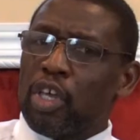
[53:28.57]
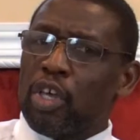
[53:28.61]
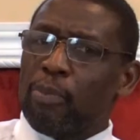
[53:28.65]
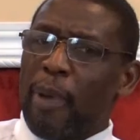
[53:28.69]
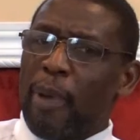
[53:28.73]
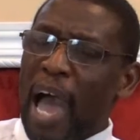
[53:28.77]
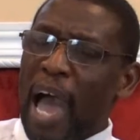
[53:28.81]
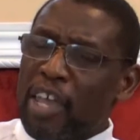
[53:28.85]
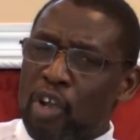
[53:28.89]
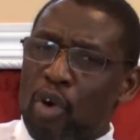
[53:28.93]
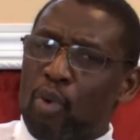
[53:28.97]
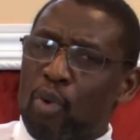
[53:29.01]

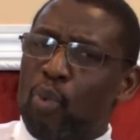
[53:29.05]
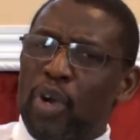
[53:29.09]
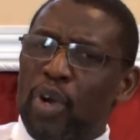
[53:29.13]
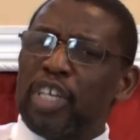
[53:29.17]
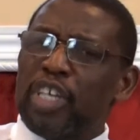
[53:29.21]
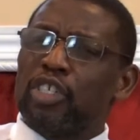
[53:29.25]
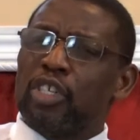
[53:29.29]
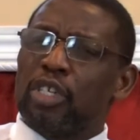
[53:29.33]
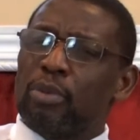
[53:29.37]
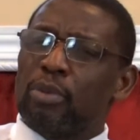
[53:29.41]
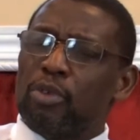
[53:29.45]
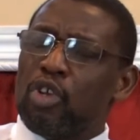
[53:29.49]
by your
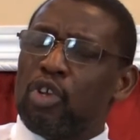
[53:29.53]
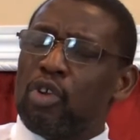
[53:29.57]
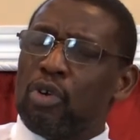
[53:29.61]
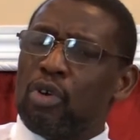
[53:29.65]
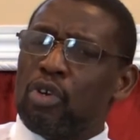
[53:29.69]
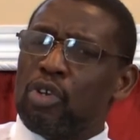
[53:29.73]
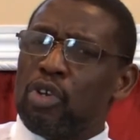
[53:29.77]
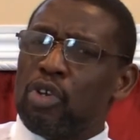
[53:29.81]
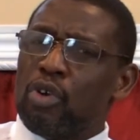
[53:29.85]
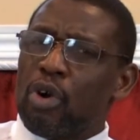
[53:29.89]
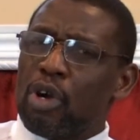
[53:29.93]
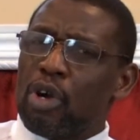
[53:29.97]
wisdom, you,
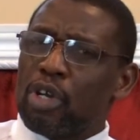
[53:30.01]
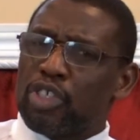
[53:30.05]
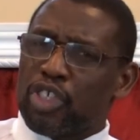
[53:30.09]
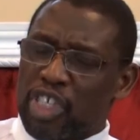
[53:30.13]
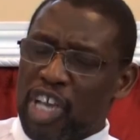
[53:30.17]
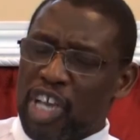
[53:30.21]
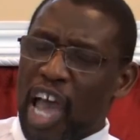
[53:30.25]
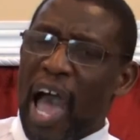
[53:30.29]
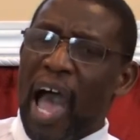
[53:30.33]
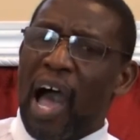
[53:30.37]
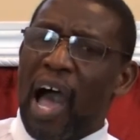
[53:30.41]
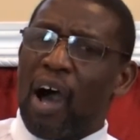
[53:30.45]
you are a
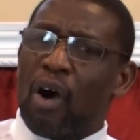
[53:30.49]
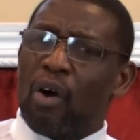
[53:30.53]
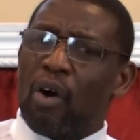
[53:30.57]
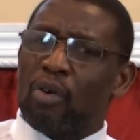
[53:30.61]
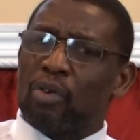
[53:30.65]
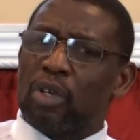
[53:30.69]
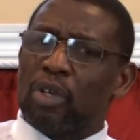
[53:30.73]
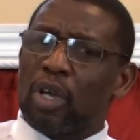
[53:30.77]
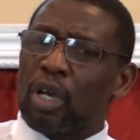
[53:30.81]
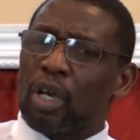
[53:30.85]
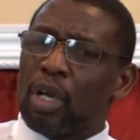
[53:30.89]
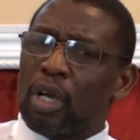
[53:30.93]

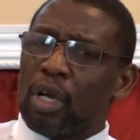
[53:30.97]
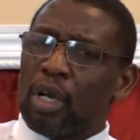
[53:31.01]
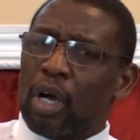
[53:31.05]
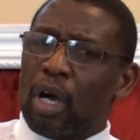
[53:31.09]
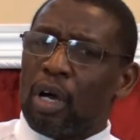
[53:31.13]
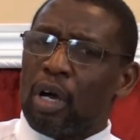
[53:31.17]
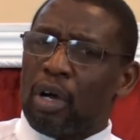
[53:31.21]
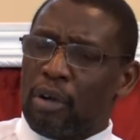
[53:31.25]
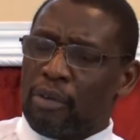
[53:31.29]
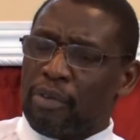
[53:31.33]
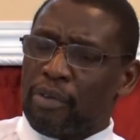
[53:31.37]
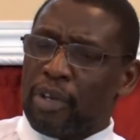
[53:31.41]
child
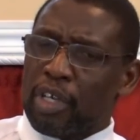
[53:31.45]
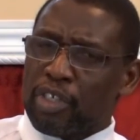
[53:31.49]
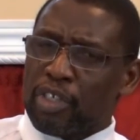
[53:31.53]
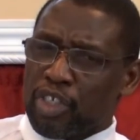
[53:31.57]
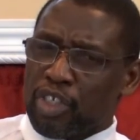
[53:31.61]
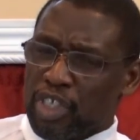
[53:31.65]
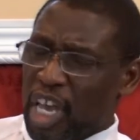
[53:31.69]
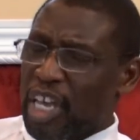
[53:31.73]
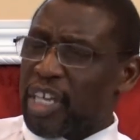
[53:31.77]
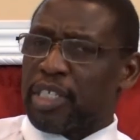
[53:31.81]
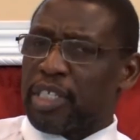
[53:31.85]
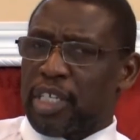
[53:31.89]
of
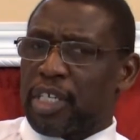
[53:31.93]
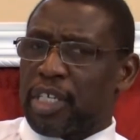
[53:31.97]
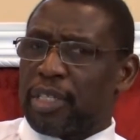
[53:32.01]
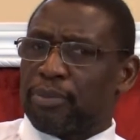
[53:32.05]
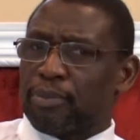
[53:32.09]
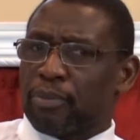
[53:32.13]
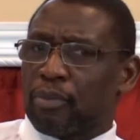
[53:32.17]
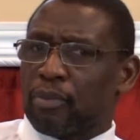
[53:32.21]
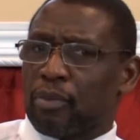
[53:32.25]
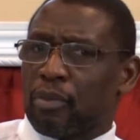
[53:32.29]
Satan.